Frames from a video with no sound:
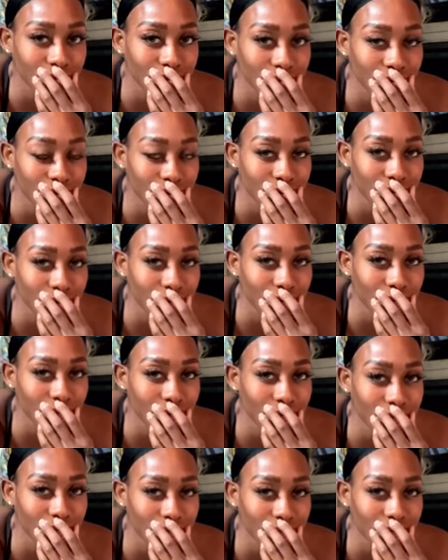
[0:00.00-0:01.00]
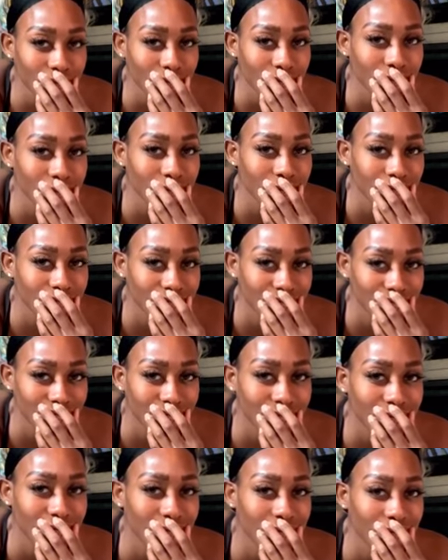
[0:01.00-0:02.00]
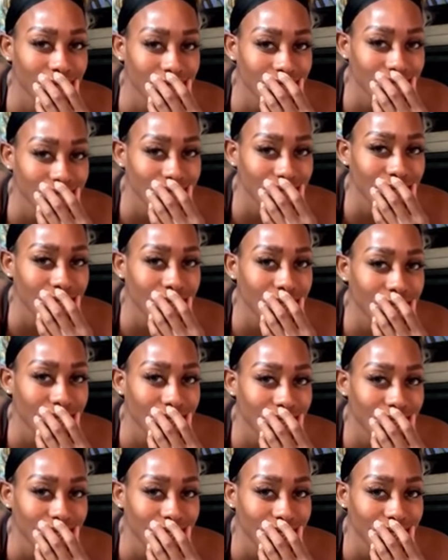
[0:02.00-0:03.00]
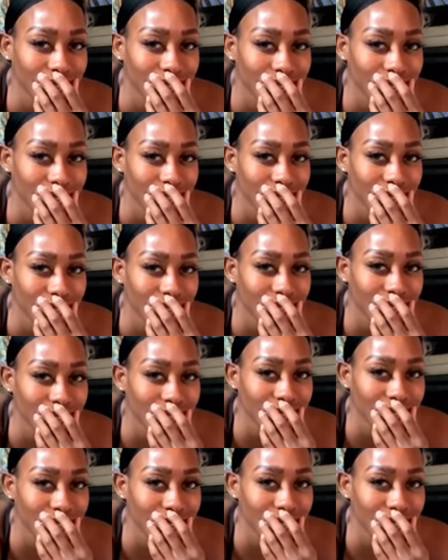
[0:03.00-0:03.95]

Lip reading: (silent)